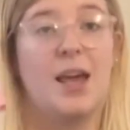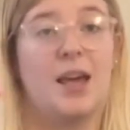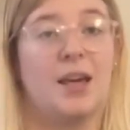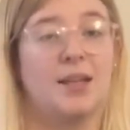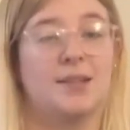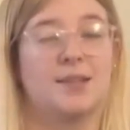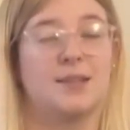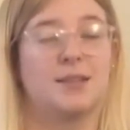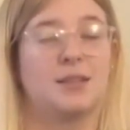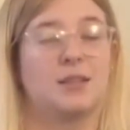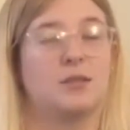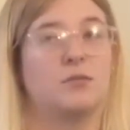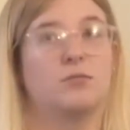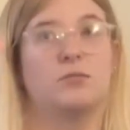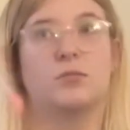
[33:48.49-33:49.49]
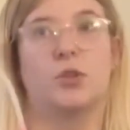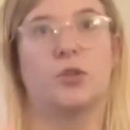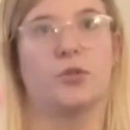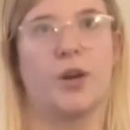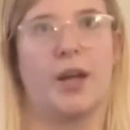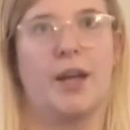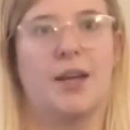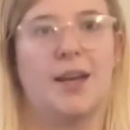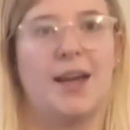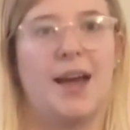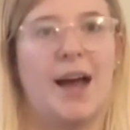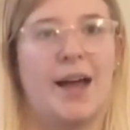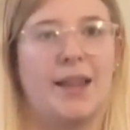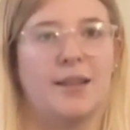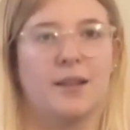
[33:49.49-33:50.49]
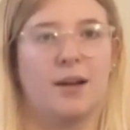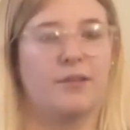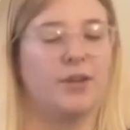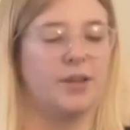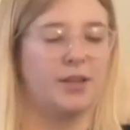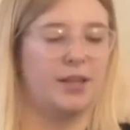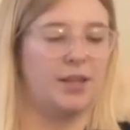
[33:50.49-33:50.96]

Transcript: It's great. I love it,